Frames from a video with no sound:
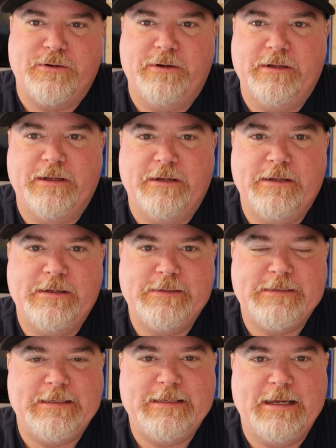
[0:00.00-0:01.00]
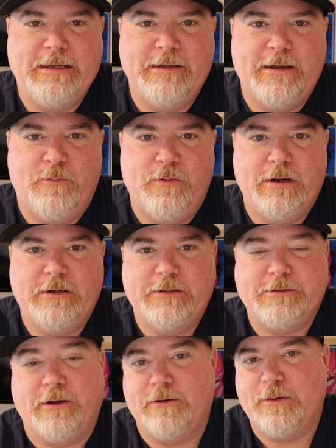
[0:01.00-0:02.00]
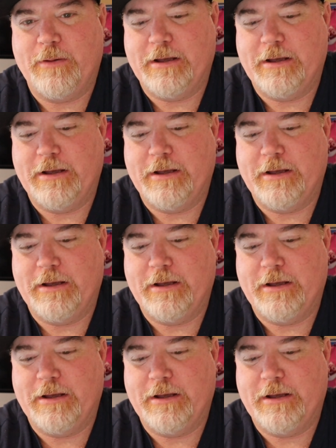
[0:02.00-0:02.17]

for tuning in. Today I wanted to talk